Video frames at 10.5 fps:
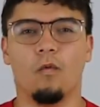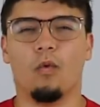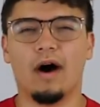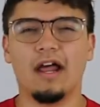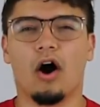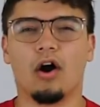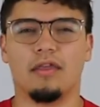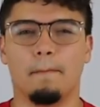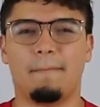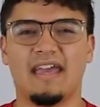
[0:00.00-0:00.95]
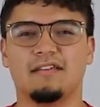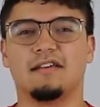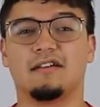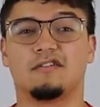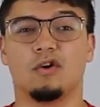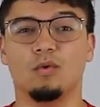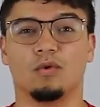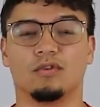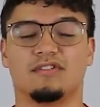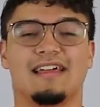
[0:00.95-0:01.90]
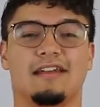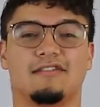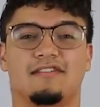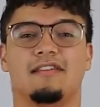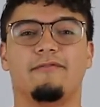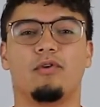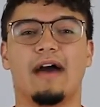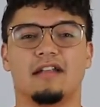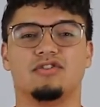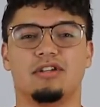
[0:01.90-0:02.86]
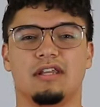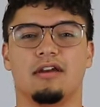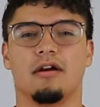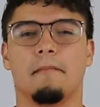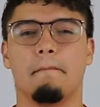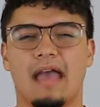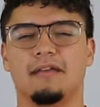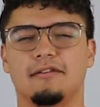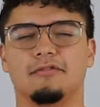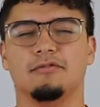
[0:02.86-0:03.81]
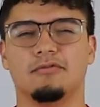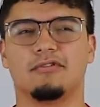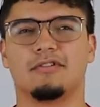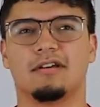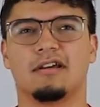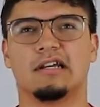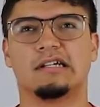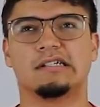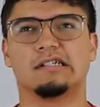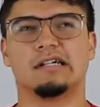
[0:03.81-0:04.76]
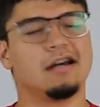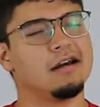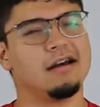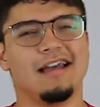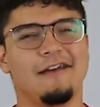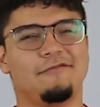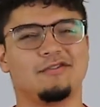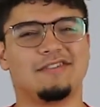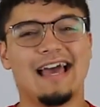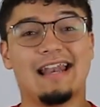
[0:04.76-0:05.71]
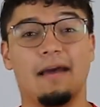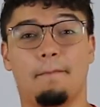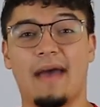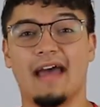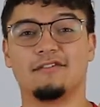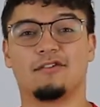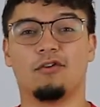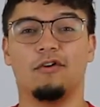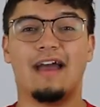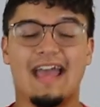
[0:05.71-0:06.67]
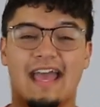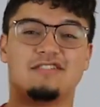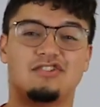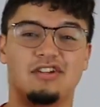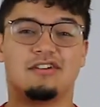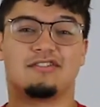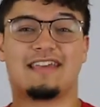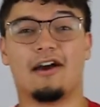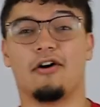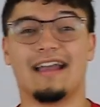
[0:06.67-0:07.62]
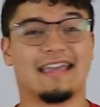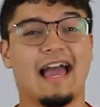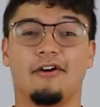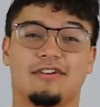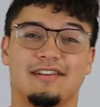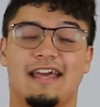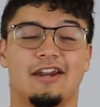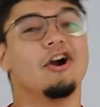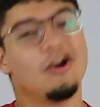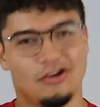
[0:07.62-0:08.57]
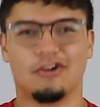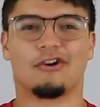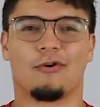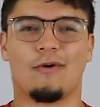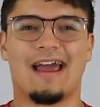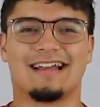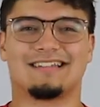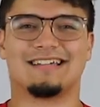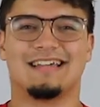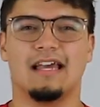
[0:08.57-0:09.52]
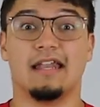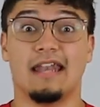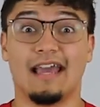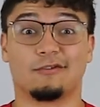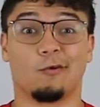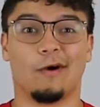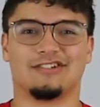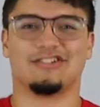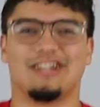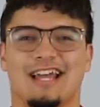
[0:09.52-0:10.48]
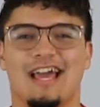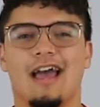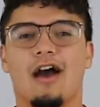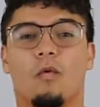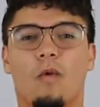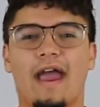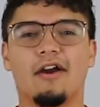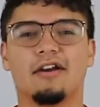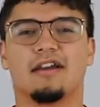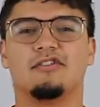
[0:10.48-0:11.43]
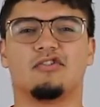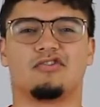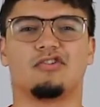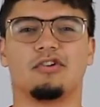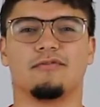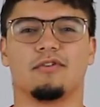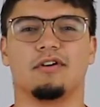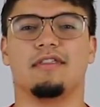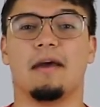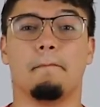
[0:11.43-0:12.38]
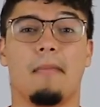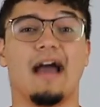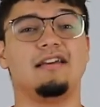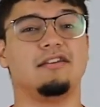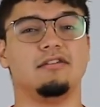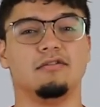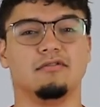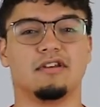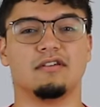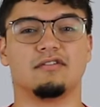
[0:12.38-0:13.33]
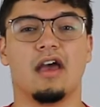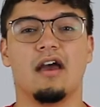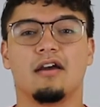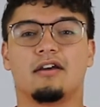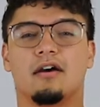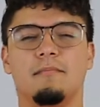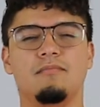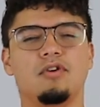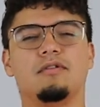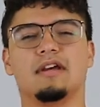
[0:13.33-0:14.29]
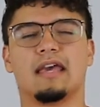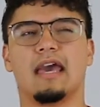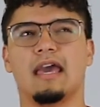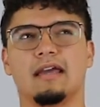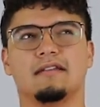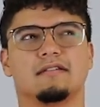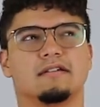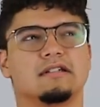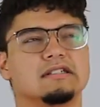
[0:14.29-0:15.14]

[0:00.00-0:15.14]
what are the basic tools that a civil engineer may use? If you said pencil, engineer scale, and calculator, you're correct. Next question. Where can the server that Mike uses communicate?